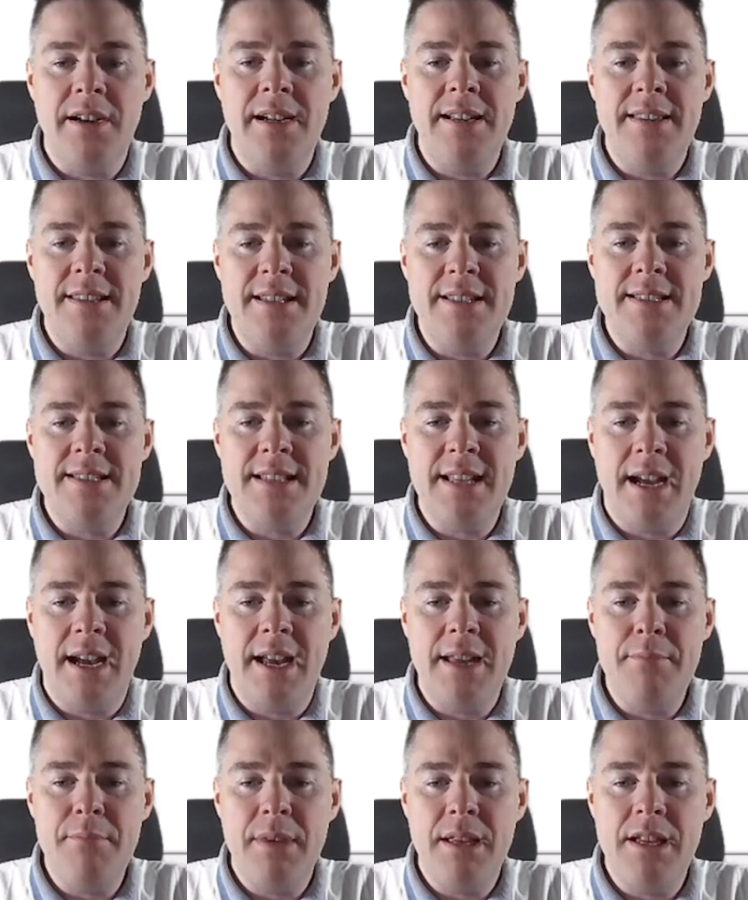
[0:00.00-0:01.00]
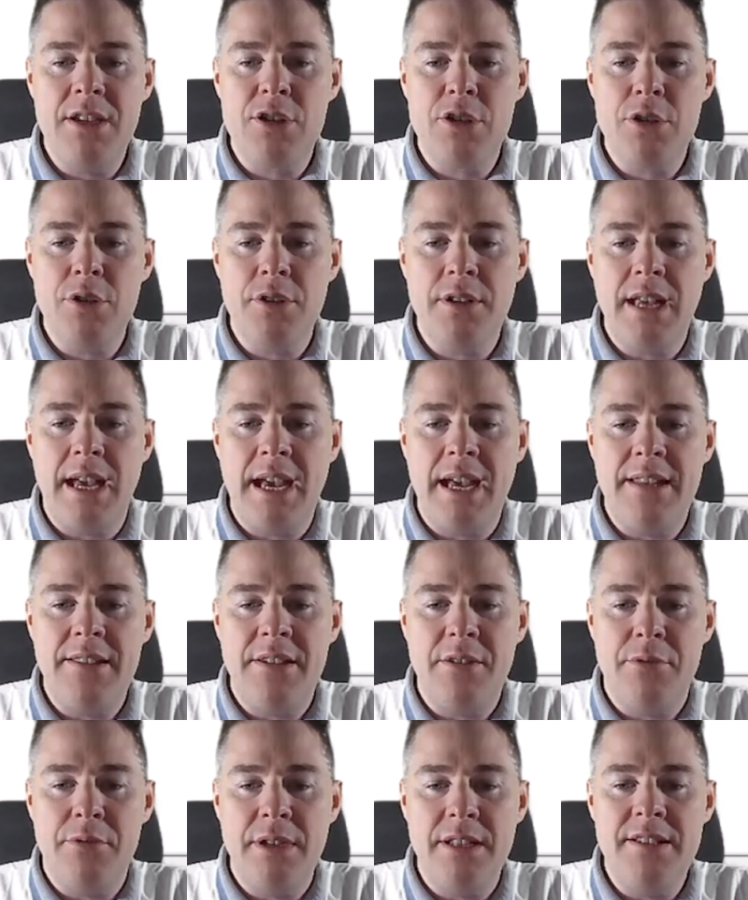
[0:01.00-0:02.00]
and this time it should add
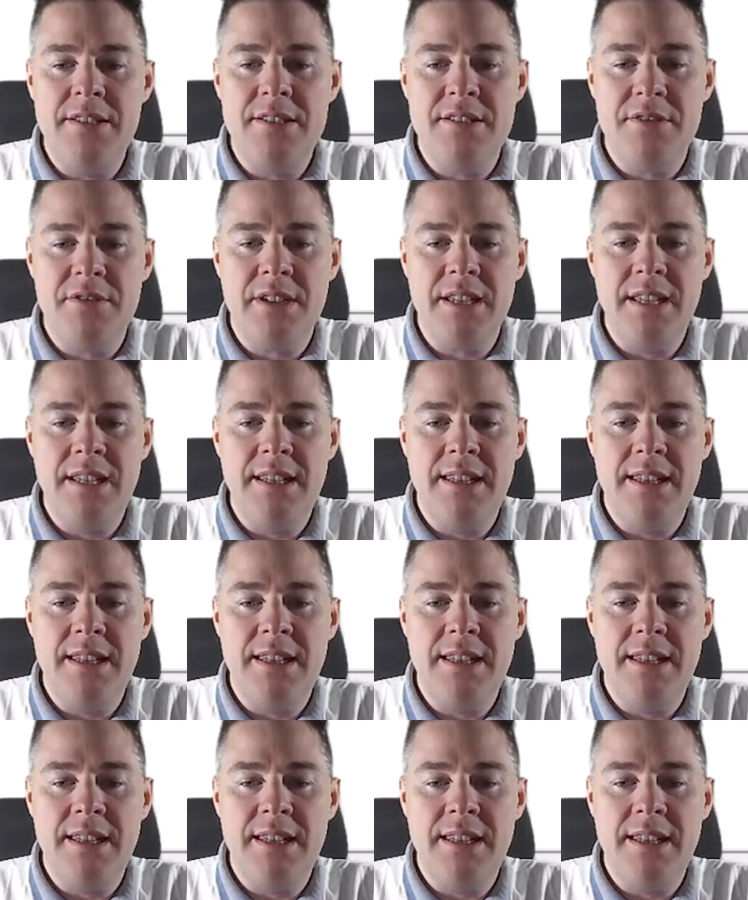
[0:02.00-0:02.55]
the registry key